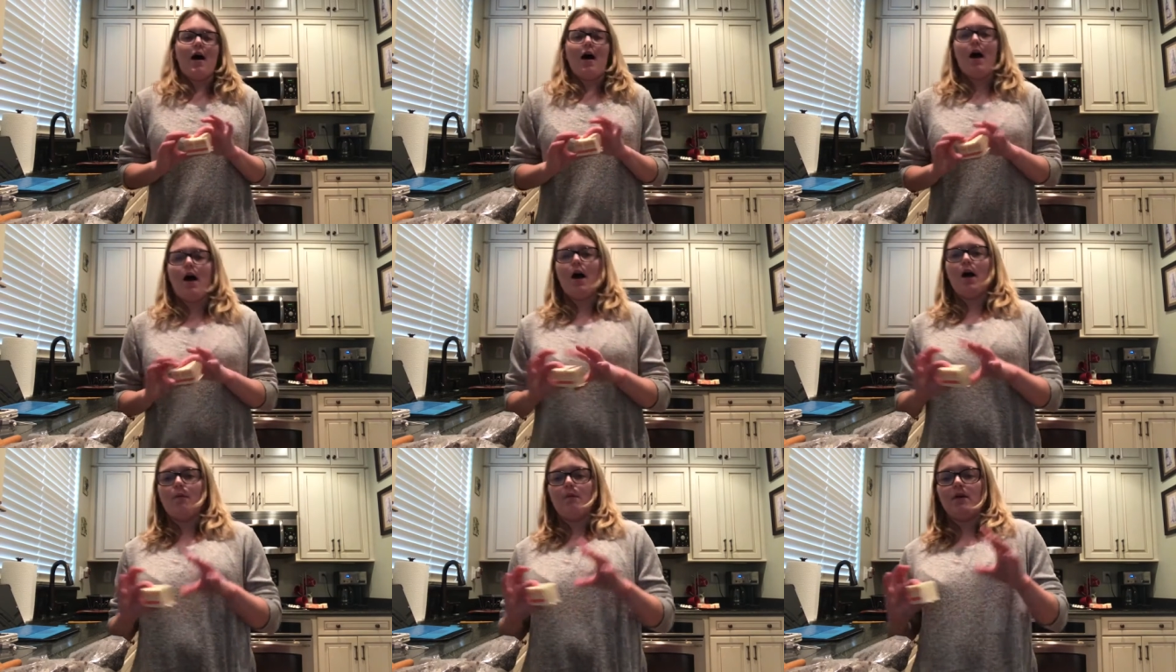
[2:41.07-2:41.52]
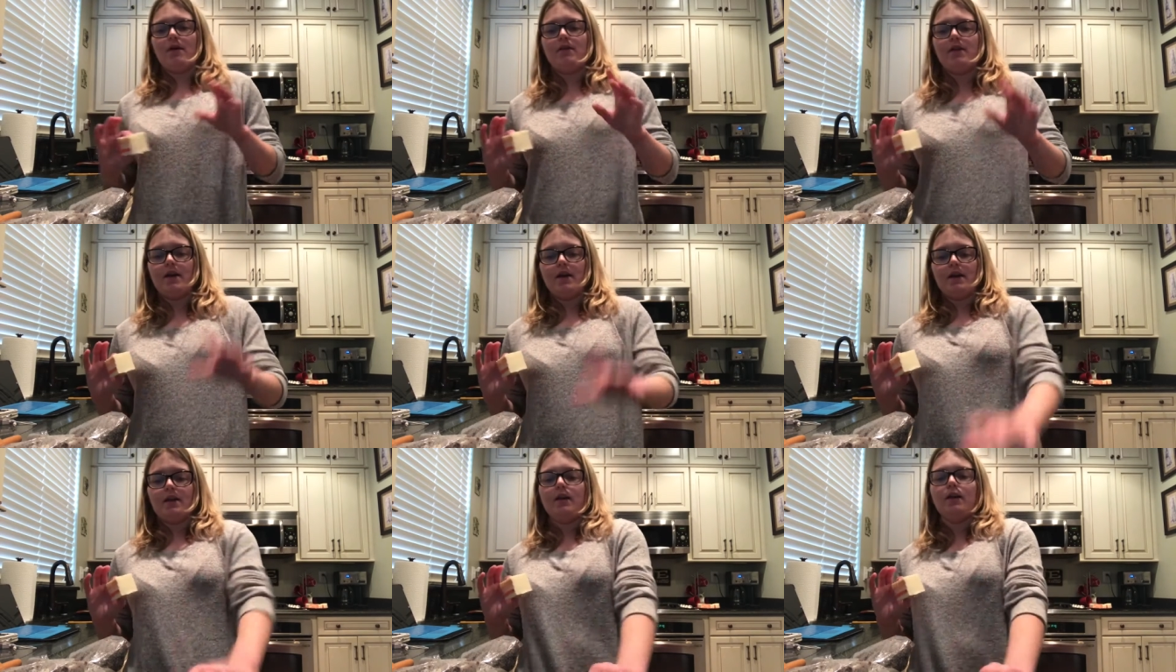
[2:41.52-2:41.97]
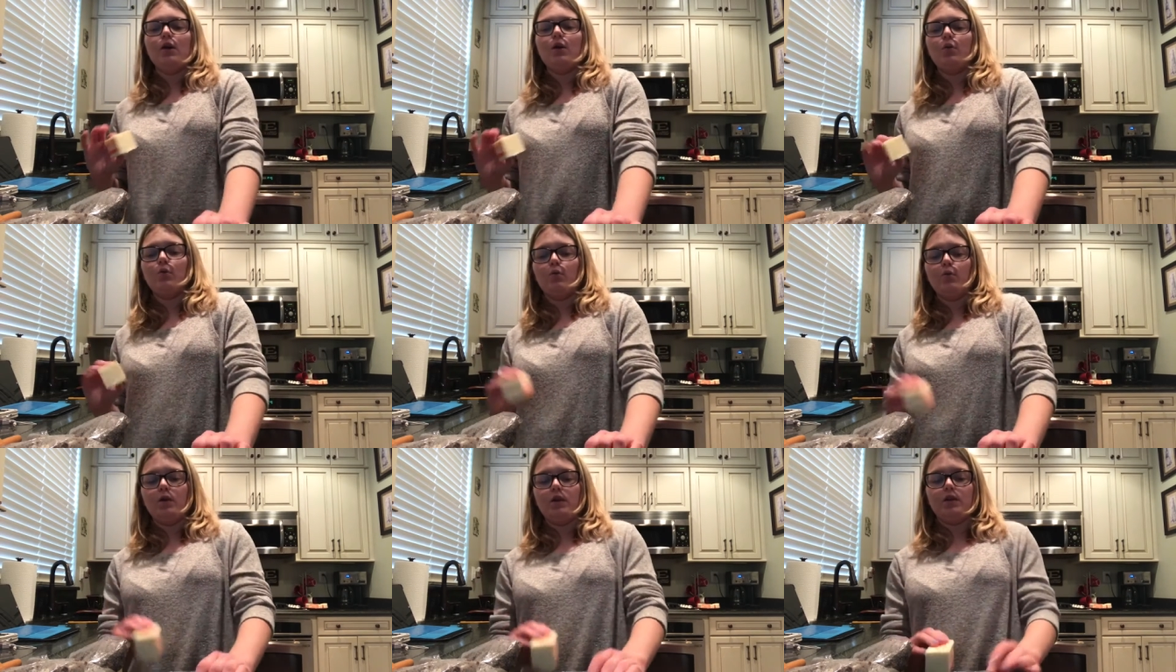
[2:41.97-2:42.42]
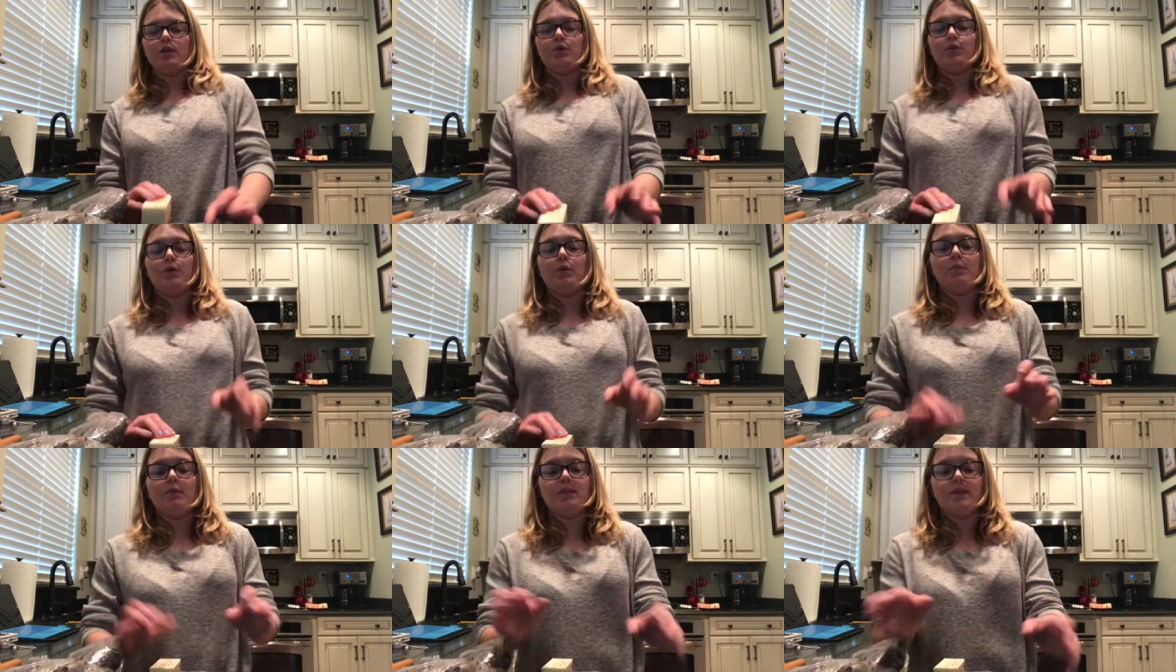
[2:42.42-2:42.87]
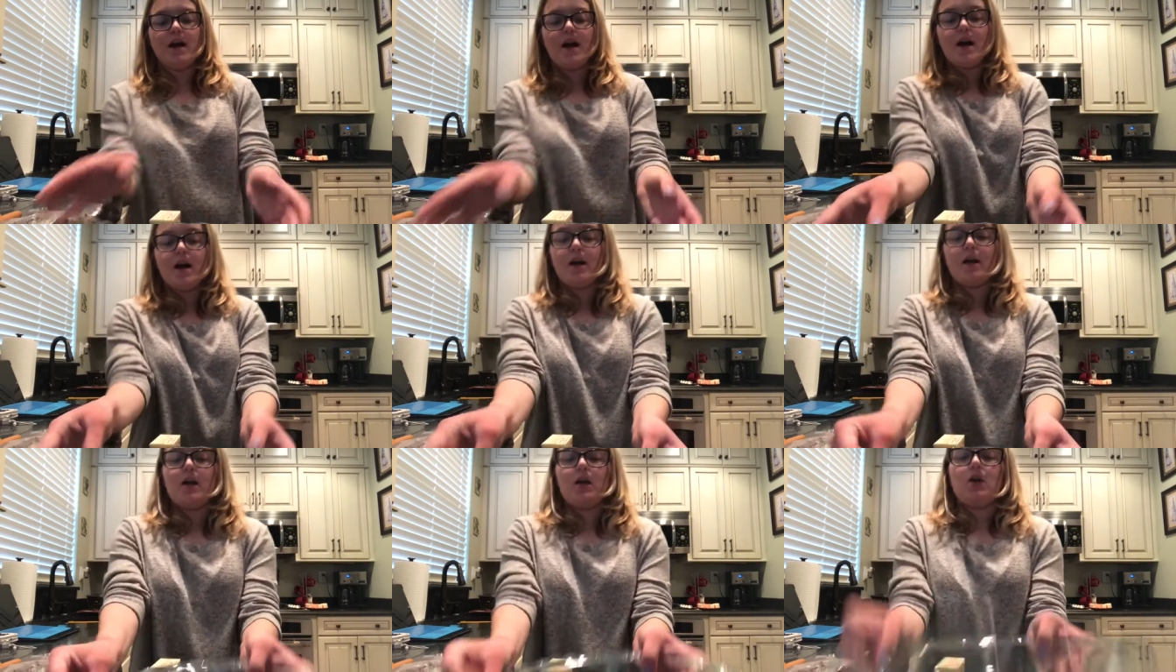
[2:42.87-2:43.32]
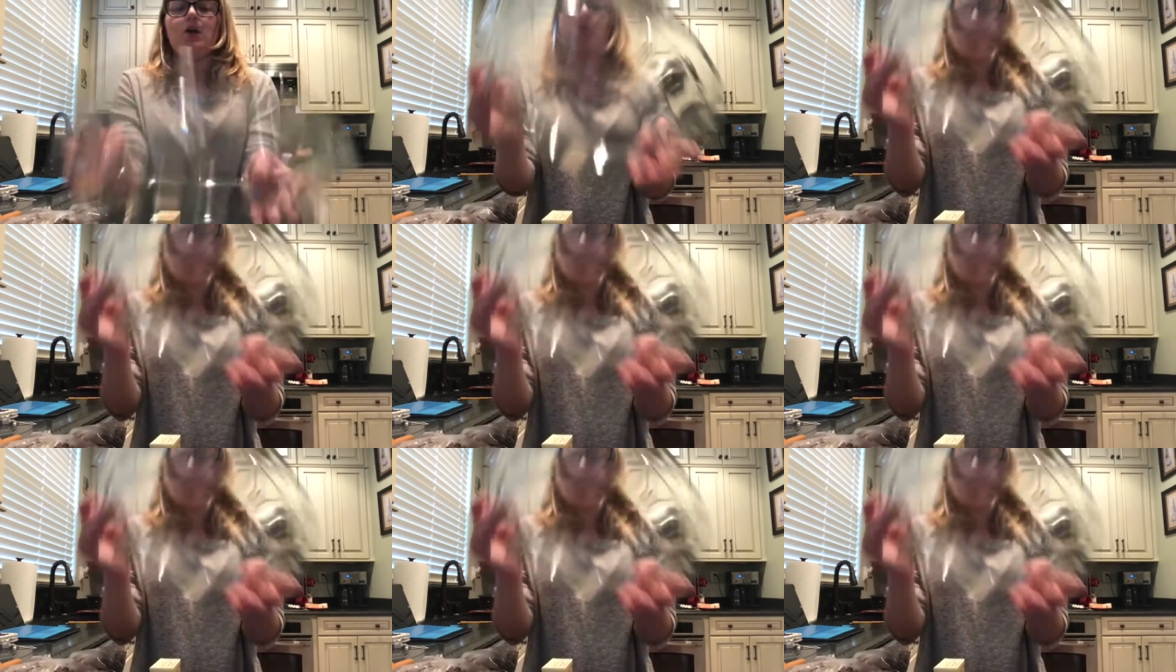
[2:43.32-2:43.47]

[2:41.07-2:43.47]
And then when you're done with that,